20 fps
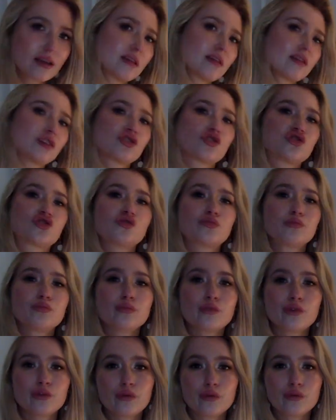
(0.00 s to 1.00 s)

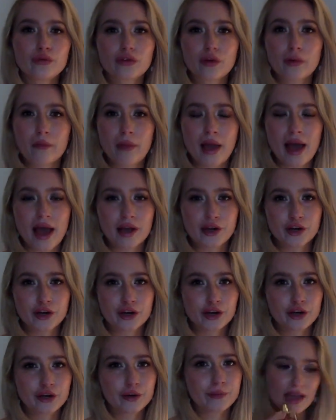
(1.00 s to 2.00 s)
smooth
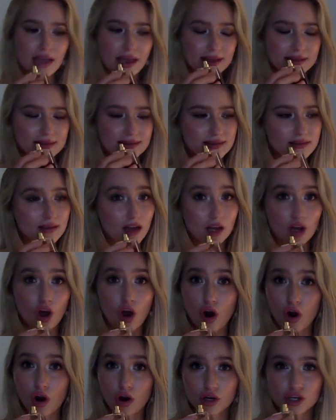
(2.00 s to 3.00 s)
manner. It's not
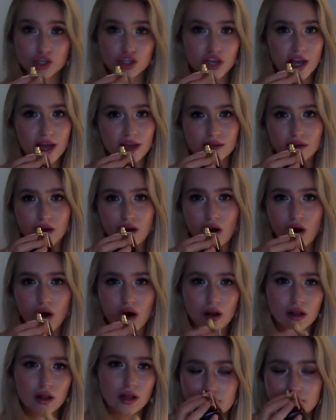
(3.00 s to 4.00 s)
harsh at
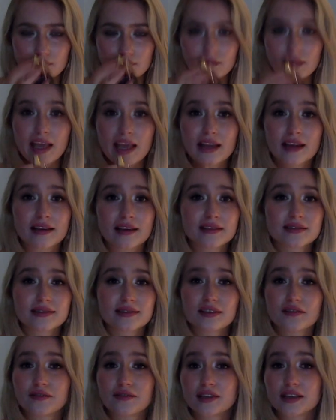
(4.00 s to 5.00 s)
all. It is
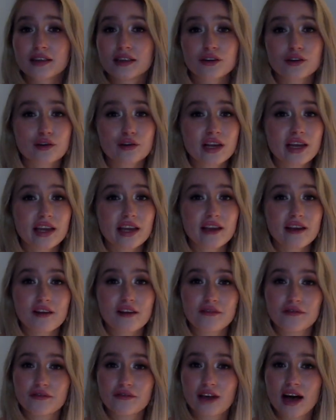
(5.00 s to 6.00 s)
vanillary,
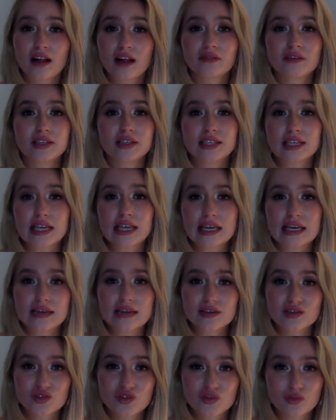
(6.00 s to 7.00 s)
velvety,
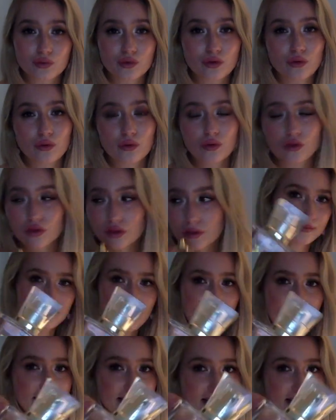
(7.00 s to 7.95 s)
smooth. As I